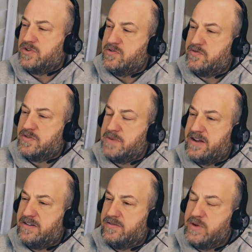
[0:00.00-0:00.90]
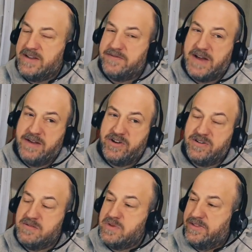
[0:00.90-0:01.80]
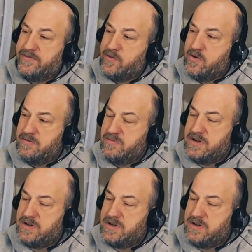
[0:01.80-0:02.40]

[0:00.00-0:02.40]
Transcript: for we get $500 a month for them.